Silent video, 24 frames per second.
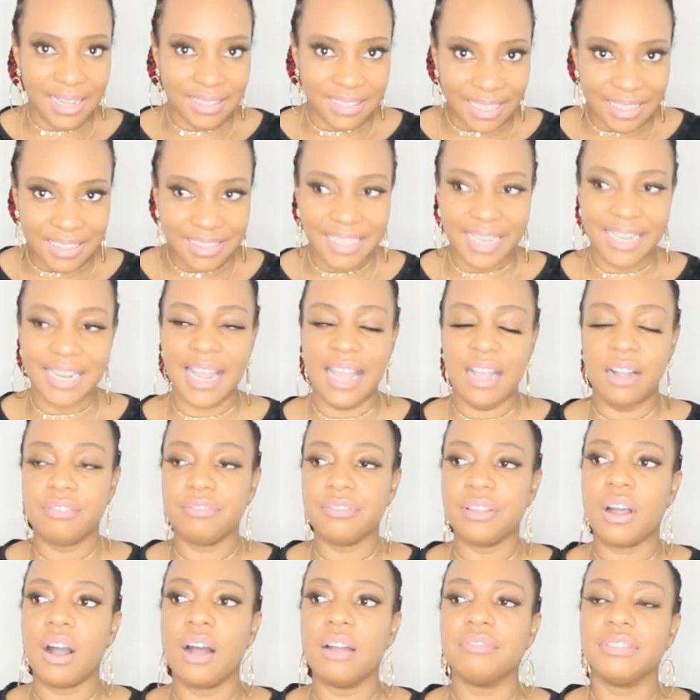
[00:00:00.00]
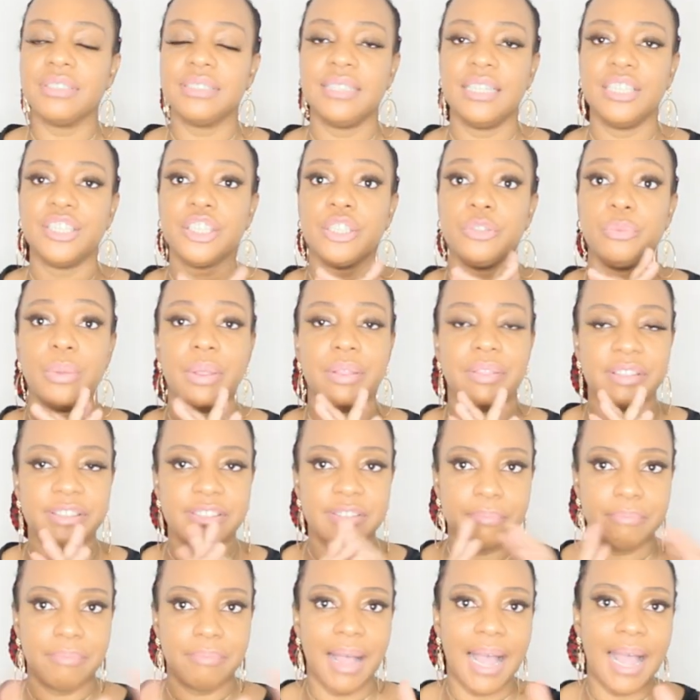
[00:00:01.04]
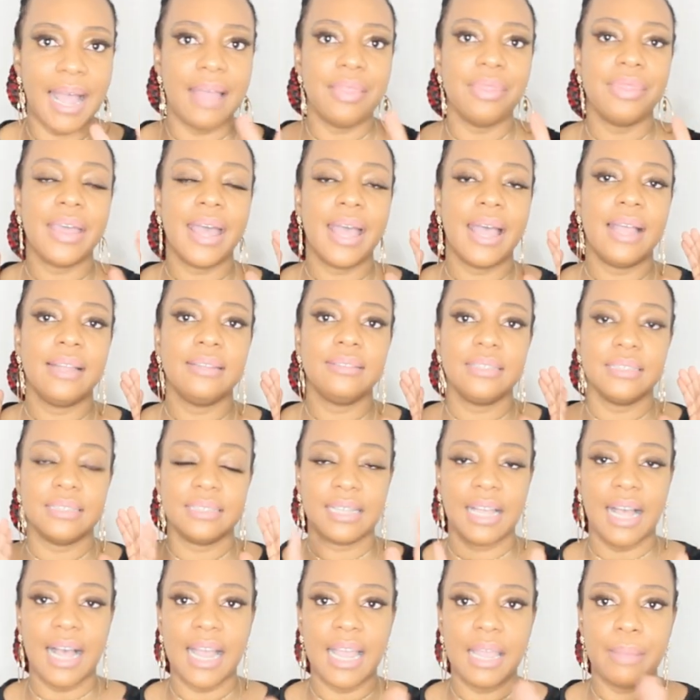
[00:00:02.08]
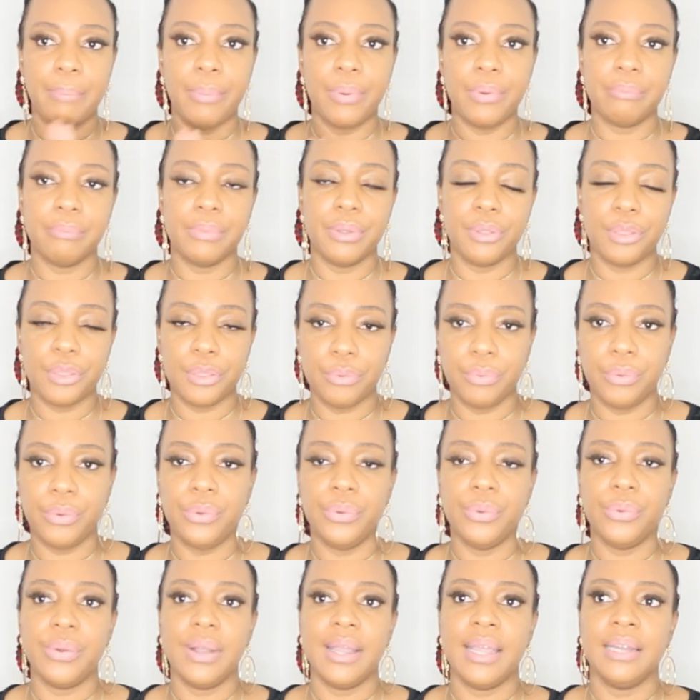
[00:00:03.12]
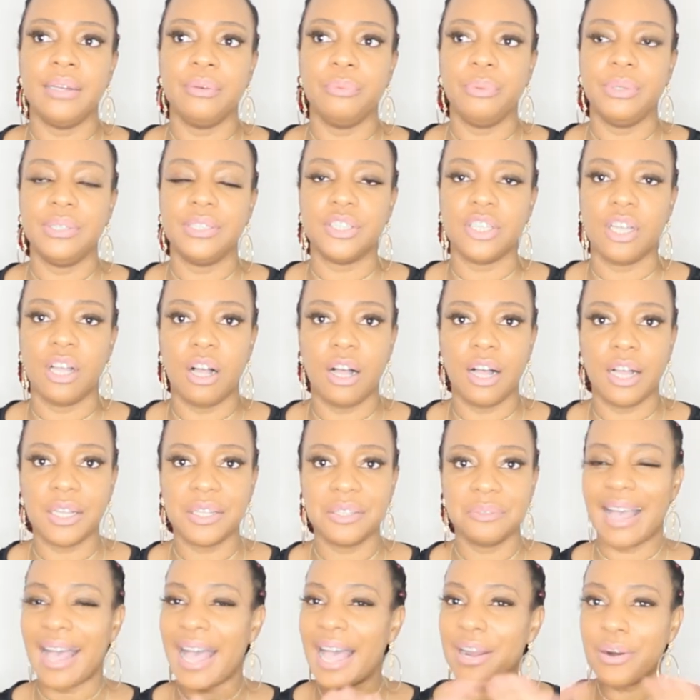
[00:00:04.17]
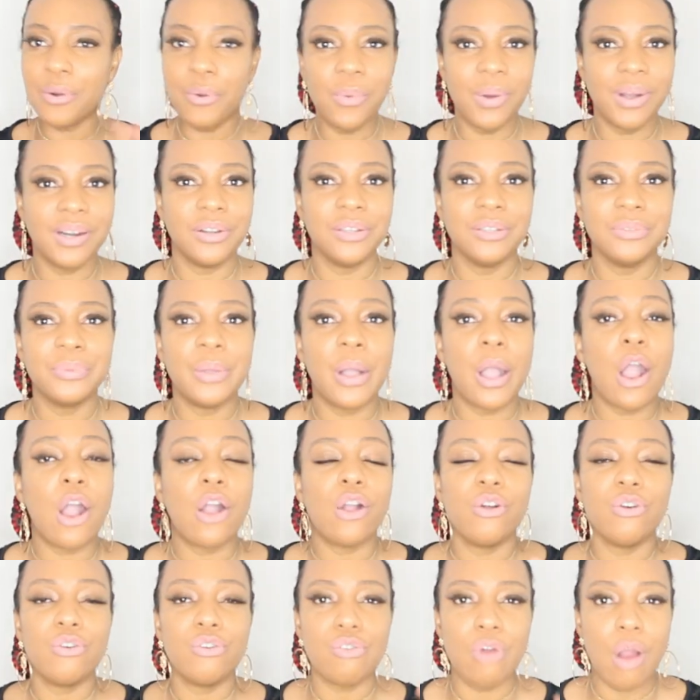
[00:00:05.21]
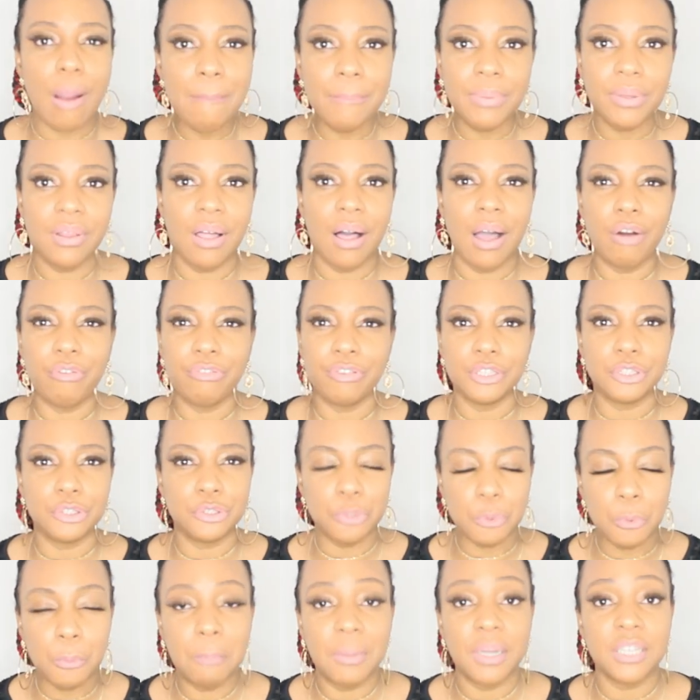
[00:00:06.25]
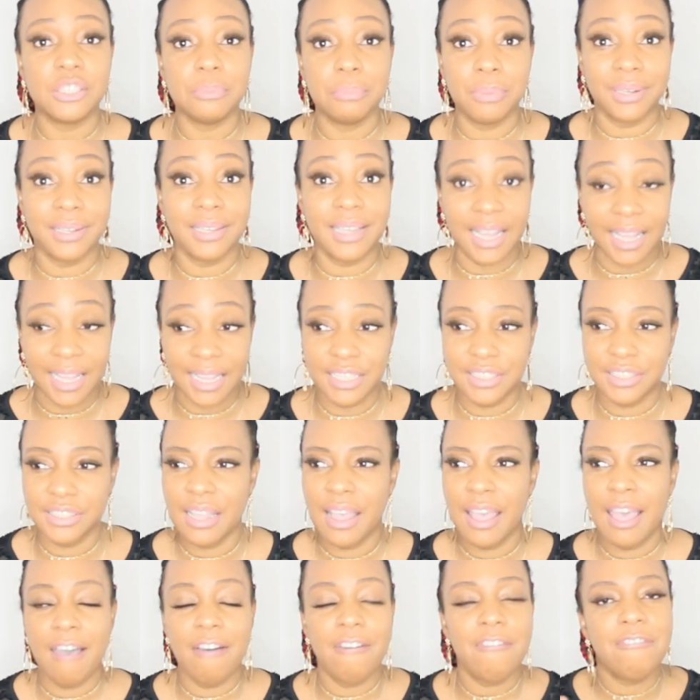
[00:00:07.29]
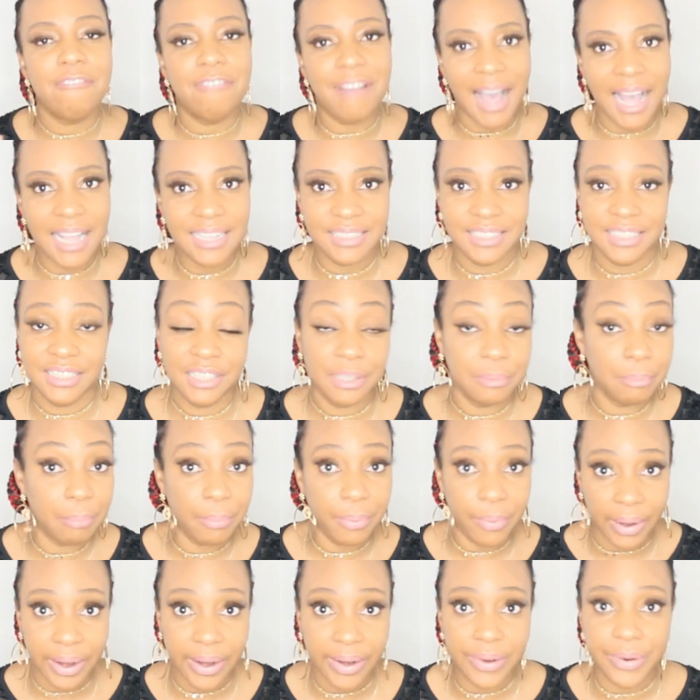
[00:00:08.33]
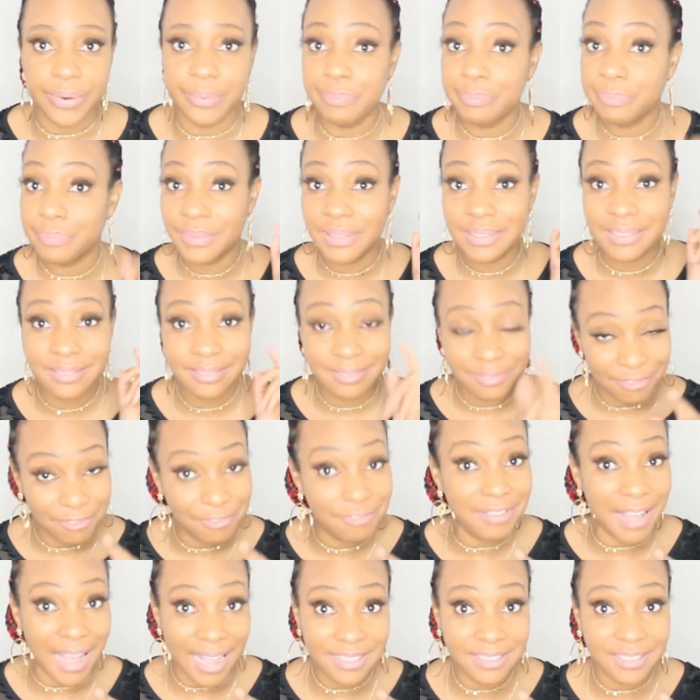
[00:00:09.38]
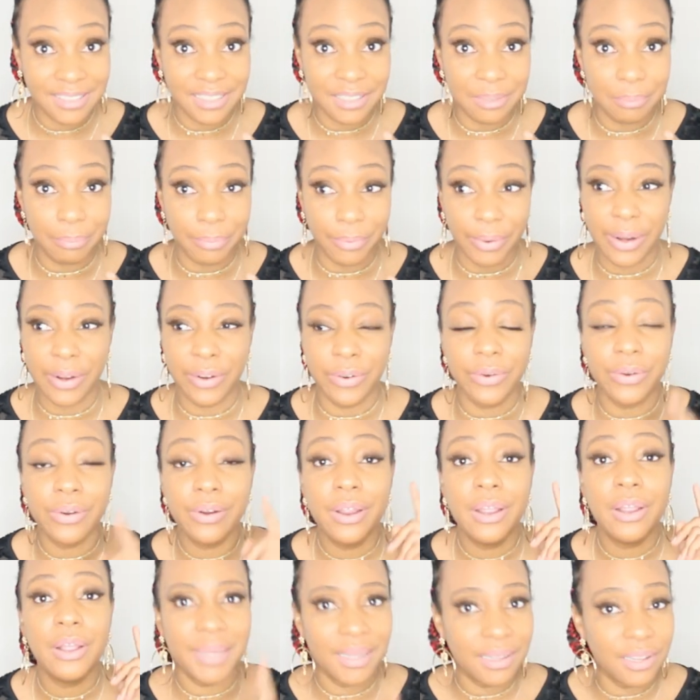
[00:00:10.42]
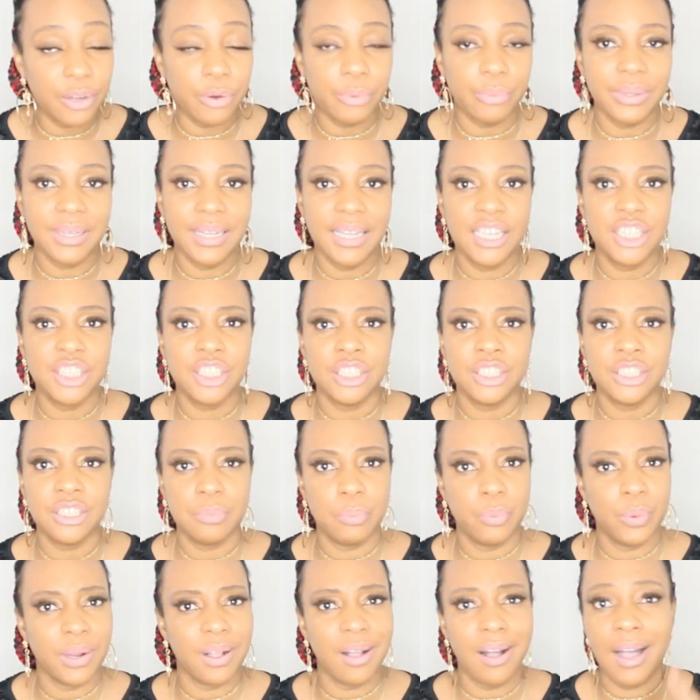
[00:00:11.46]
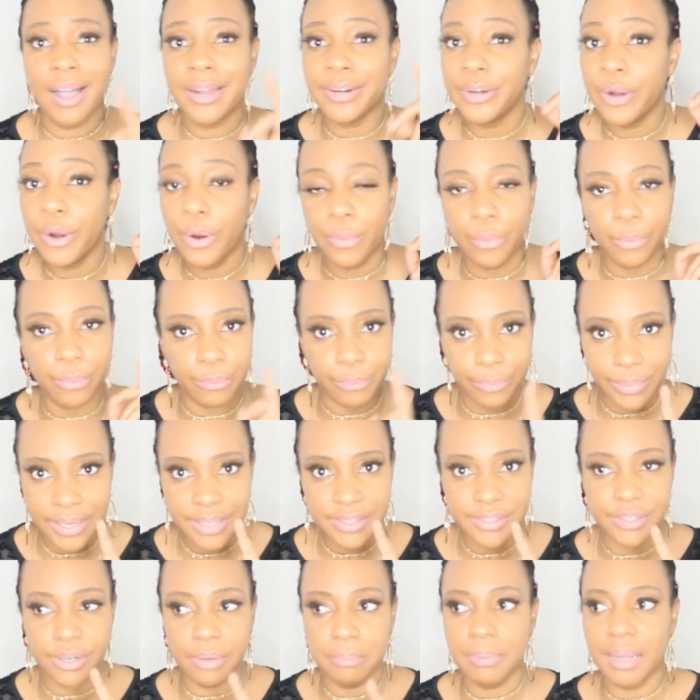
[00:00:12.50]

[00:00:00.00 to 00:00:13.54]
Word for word: As I said, I have a conversation with this man that this guy put me through and we talk. I don't want to rumble on for too much, but guys, fasting and prayer fasting and prayer, build a relationship with God, read your